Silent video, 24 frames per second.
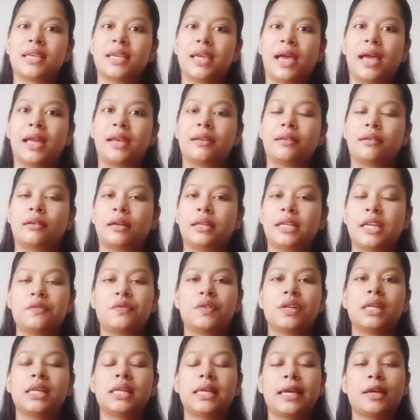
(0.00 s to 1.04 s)
and
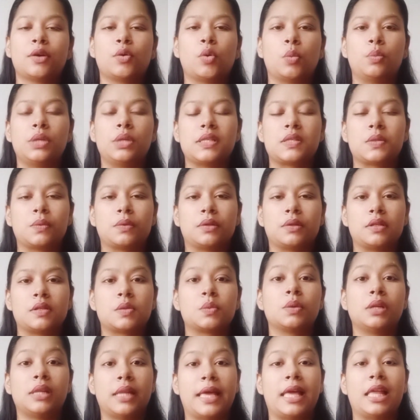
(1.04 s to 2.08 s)
definitely I hope this
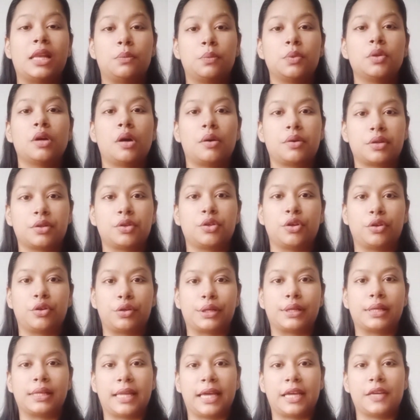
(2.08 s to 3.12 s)
will help you out in your
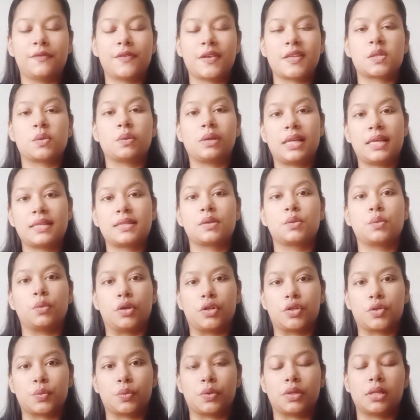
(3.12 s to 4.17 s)
real life as well as in
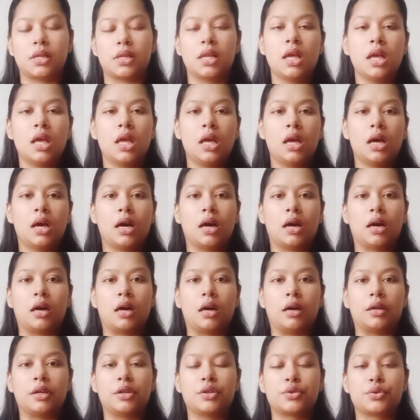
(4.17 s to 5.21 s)
virtual
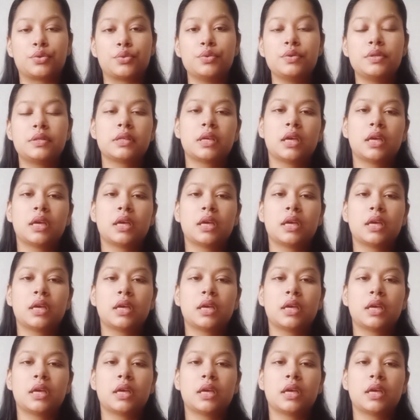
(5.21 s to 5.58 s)
issues.